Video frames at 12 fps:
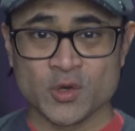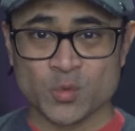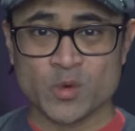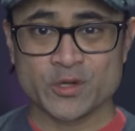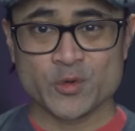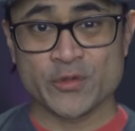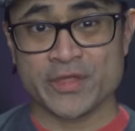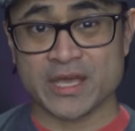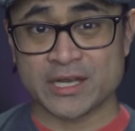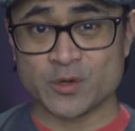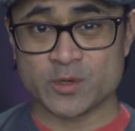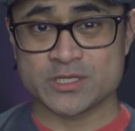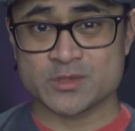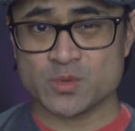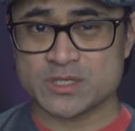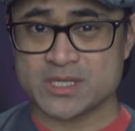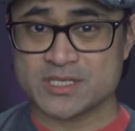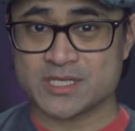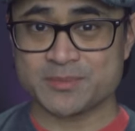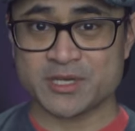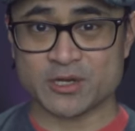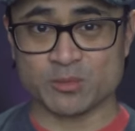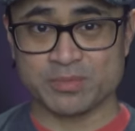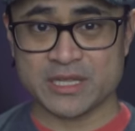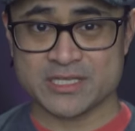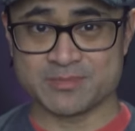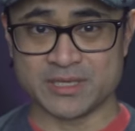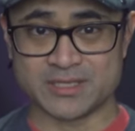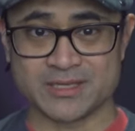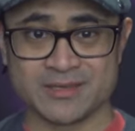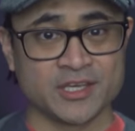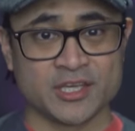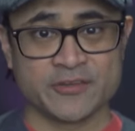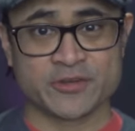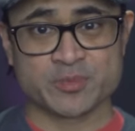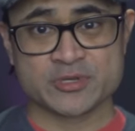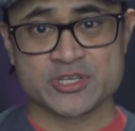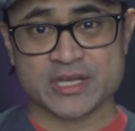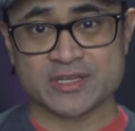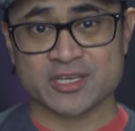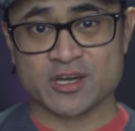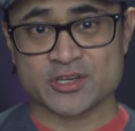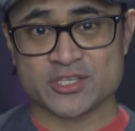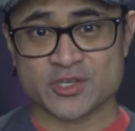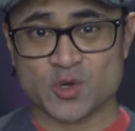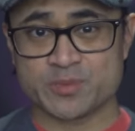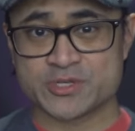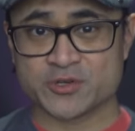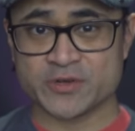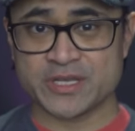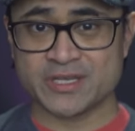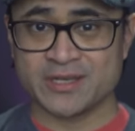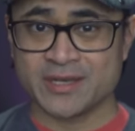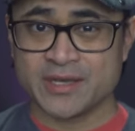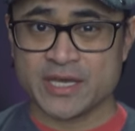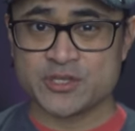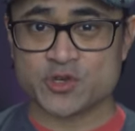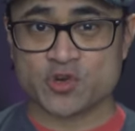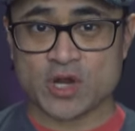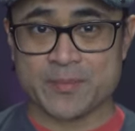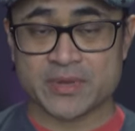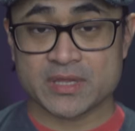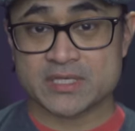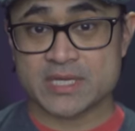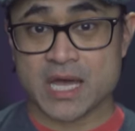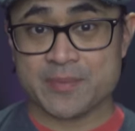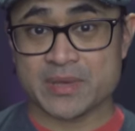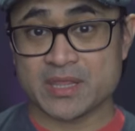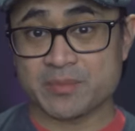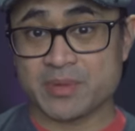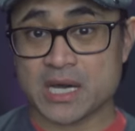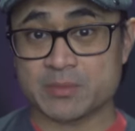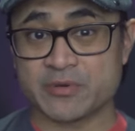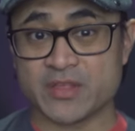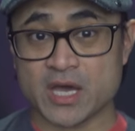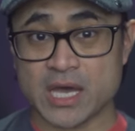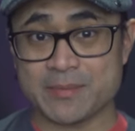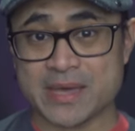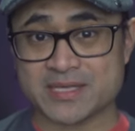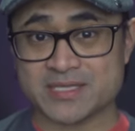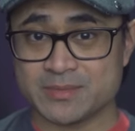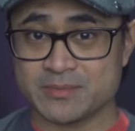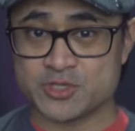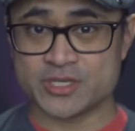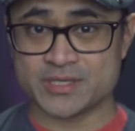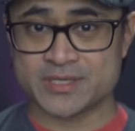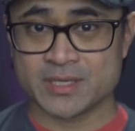one cool thing I noticed was the subtitle placement. If you're projecting on a scope screen and you're cropping the top and the bottom of the IMAX images,